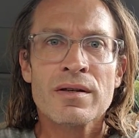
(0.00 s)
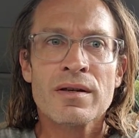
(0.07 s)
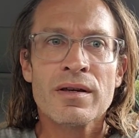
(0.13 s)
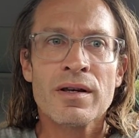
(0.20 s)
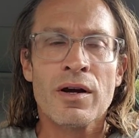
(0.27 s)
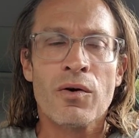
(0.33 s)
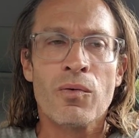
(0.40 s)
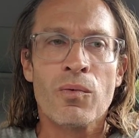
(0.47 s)
you
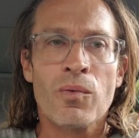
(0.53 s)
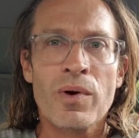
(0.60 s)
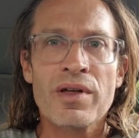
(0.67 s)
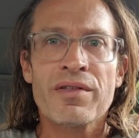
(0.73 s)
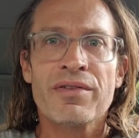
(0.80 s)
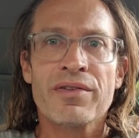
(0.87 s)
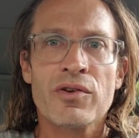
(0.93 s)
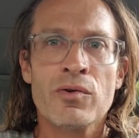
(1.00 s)
know,
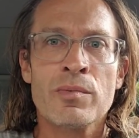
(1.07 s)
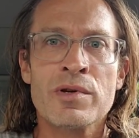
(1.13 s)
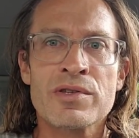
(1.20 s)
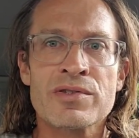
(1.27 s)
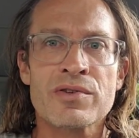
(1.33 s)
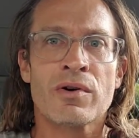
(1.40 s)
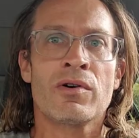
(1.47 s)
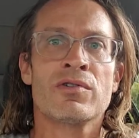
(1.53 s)
with
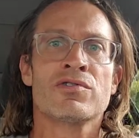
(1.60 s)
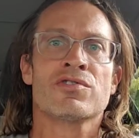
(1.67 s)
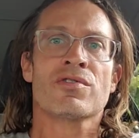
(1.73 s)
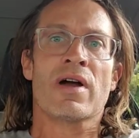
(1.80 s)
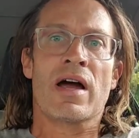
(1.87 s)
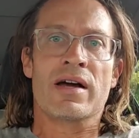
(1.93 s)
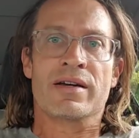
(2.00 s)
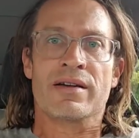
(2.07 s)
humans on
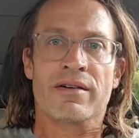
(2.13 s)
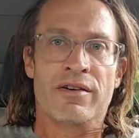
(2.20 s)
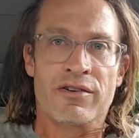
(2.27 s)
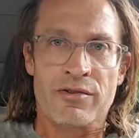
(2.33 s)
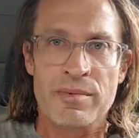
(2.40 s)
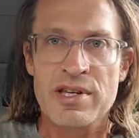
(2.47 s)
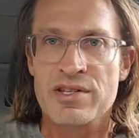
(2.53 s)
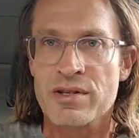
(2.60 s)
track here to
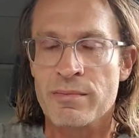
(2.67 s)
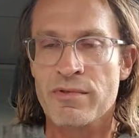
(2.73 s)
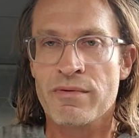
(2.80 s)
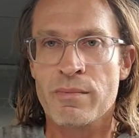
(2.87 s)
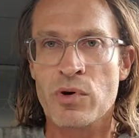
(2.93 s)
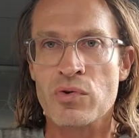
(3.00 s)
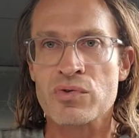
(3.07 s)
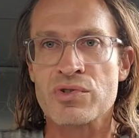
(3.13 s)
be some of the
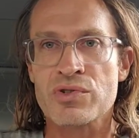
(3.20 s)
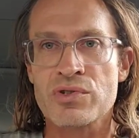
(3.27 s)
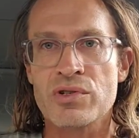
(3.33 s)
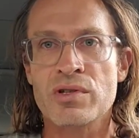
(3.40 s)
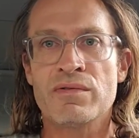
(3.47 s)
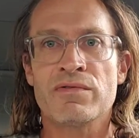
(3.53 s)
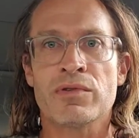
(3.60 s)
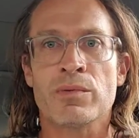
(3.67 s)
most
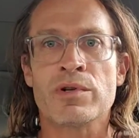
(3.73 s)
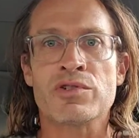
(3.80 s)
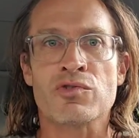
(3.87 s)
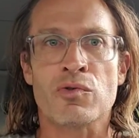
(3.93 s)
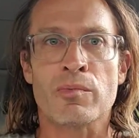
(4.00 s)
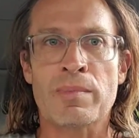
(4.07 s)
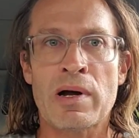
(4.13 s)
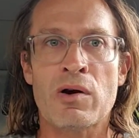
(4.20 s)

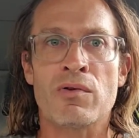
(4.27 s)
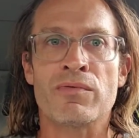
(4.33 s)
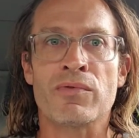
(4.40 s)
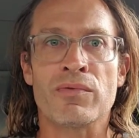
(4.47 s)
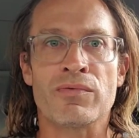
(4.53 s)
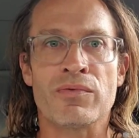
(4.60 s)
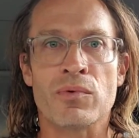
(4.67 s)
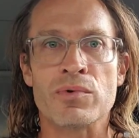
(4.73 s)
influential,
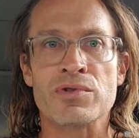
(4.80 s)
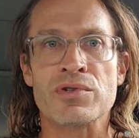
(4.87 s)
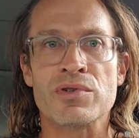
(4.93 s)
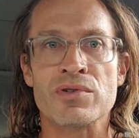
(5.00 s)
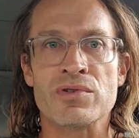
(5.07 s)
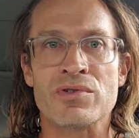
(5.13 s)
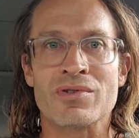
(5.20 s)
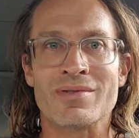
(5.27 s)
powerful
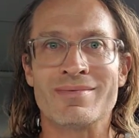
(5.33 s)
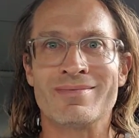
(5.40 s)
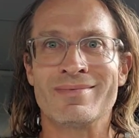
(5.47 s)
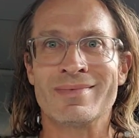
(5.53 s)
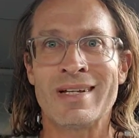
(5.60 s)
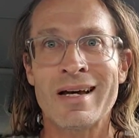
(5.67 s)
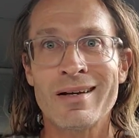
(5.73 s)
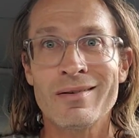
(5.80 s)
forces,
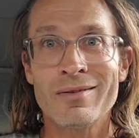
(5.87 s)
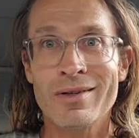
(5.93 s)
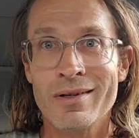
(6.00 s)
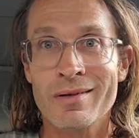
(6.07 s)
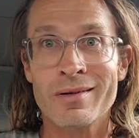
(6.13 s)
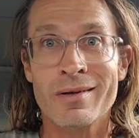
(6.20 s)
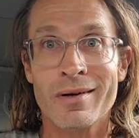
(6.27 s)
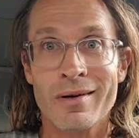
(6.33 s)
not only
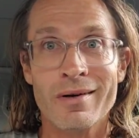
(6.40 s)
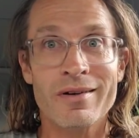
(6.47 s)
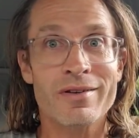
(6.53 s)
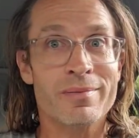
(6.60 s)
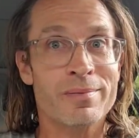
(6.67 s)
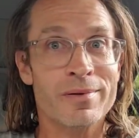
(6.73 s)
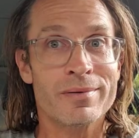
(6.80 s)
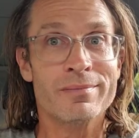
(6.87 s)
on Earth,
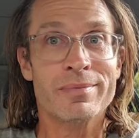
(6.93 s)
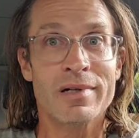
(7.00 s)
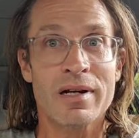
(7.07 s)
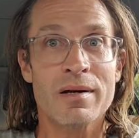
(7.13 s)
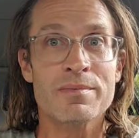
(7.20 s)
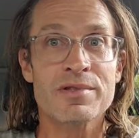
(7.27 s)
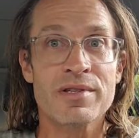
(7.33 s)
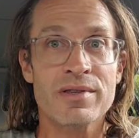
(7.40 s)
but
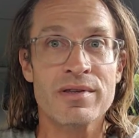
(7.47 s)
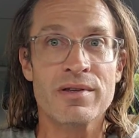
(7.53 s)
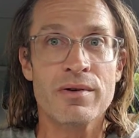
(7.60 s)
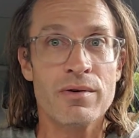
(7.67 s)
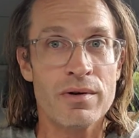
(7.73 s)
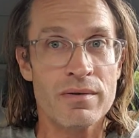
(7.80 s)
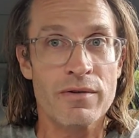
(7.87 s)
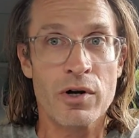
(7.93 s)
perhaps in the
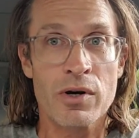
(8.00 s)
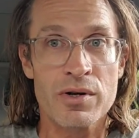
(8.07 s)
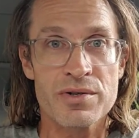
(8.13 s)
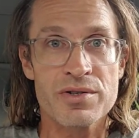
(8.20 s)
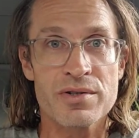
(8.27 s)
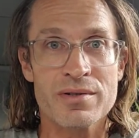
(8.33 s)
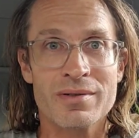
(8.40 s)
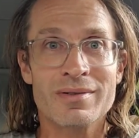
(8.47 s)

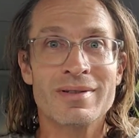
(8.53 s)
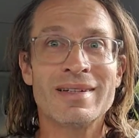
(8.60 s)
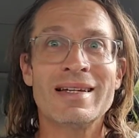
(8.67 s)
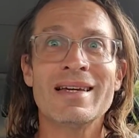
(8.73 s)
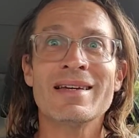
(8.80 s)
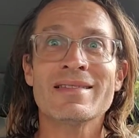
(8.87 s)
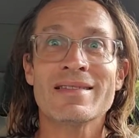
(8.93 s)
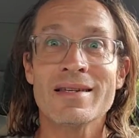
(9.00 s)
universe,
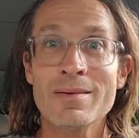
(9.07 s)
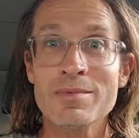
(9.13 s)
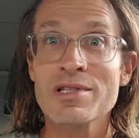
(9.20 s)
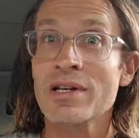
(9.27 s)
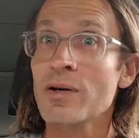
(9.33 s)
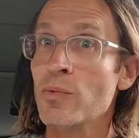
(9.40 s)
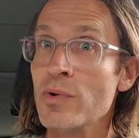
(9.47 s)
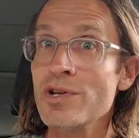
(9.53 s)
it seems
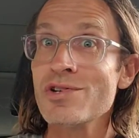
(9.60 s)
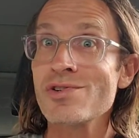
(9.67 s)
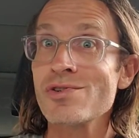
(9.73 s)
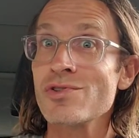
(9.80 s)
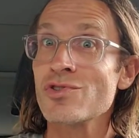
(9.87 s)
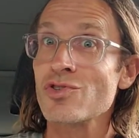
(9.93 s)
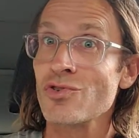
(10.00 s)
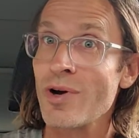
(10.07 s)
like we
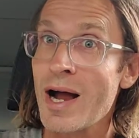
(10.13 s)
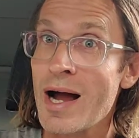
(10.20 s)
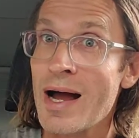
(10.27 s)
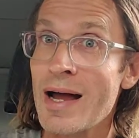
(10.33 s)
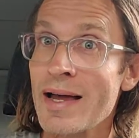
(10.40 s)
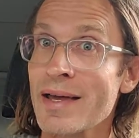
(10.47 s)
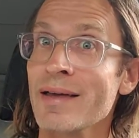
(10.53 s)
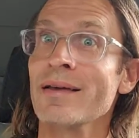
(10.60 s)
should
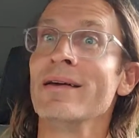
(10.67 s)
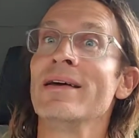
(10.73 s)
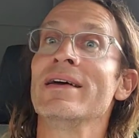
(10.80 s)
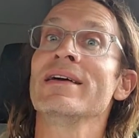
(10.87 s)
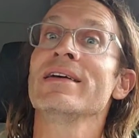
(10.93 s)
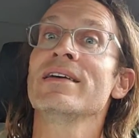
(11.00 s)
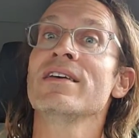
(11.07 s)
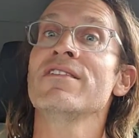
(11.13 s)
try.
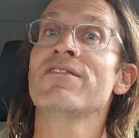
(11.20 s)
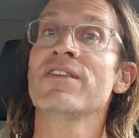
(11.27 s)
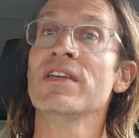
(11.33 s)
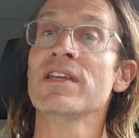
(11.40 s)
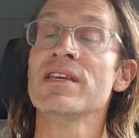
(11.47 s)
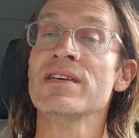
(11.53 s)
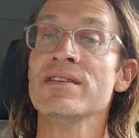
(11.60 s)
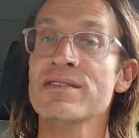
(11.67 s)
If it
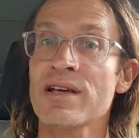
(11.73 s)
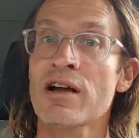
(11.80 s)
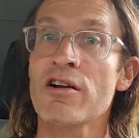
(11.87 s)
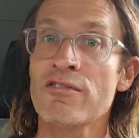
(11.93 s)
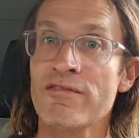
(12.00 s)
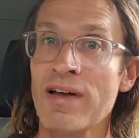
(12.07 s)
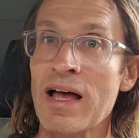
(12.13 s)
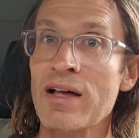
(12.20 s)
is our
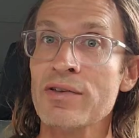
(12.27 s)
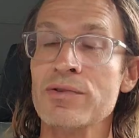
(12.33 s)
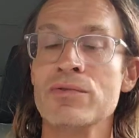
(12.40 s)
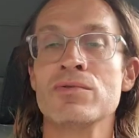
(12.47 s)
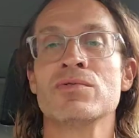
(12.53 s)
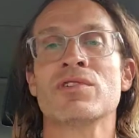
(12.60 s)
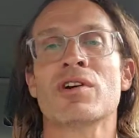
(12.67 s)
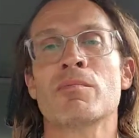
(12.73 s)

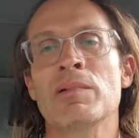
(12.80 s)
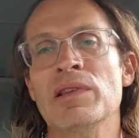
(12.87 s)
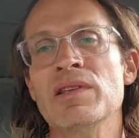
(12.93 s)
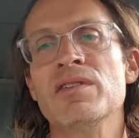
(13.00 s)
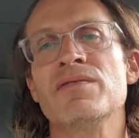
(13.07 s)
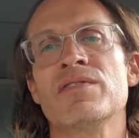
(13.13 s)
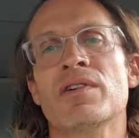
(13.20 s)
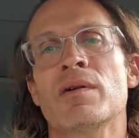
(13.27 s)
values, our
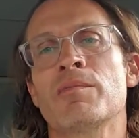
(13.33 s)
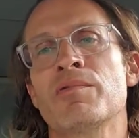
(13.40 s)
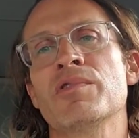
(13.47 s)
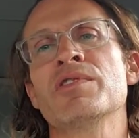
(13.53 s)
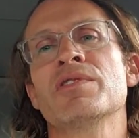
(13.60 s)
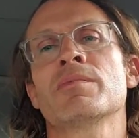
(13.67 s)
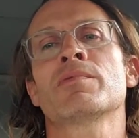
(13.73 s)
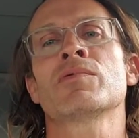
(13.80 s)
beliefs, our
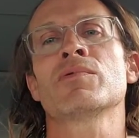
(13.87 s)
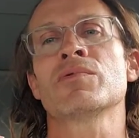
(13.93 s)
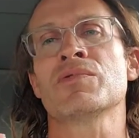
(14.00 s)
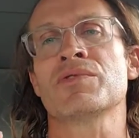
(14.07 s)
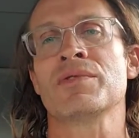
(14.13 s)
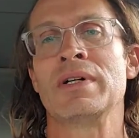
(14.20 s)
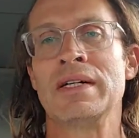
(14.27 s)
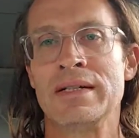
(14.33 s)

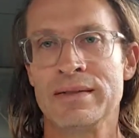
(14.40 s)
principles